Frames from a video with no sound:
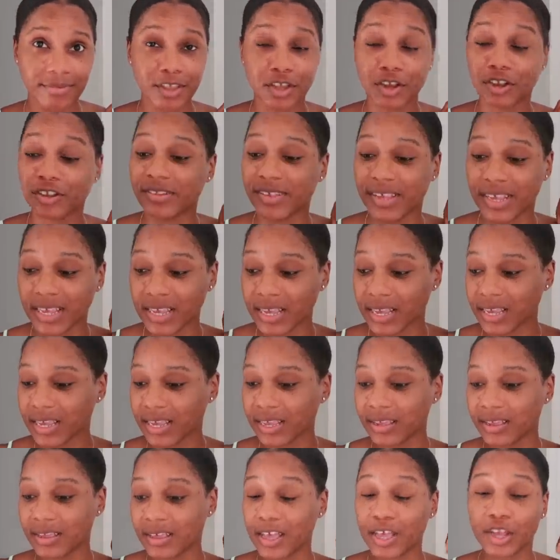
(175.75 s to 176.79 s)
your
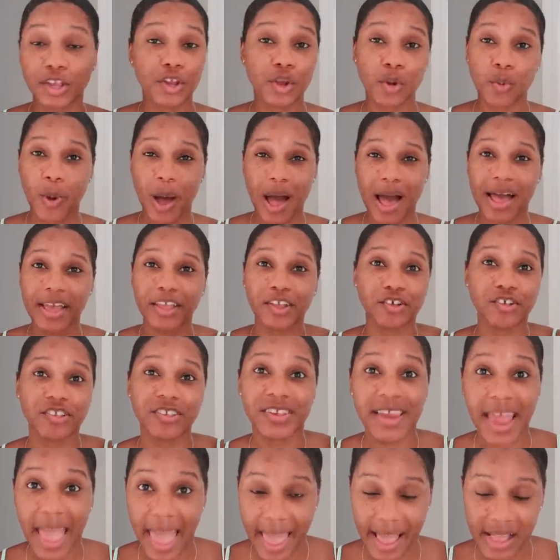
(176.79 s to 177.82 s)
tea, your wine, your
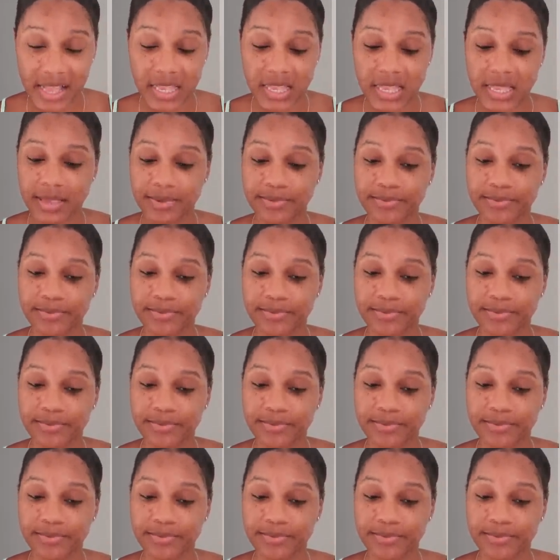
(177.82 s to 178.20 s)
snacks,